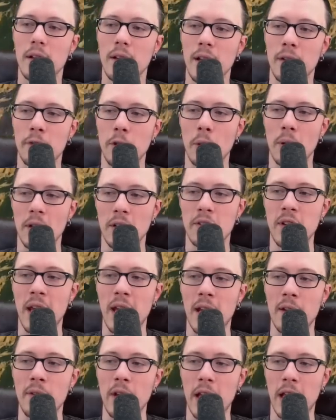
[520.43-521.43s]
If you want to
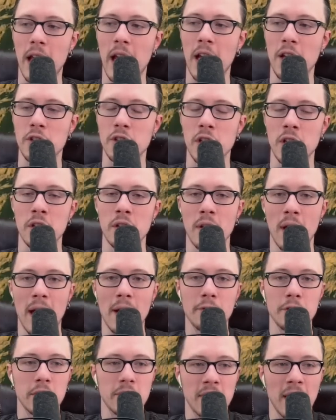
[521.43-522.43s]
take a vacation, you
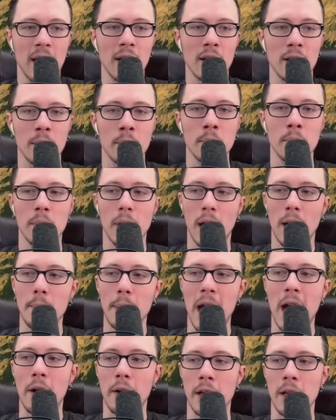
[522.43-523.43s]
have to tell them
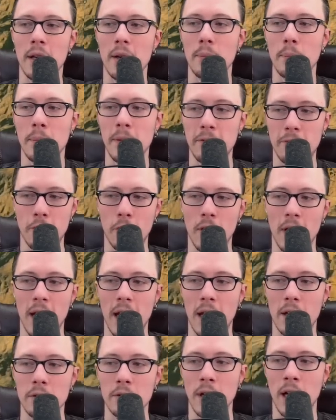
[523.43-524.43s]
about it
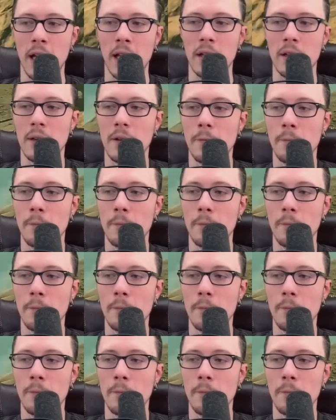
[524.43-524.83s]
beforehand, right?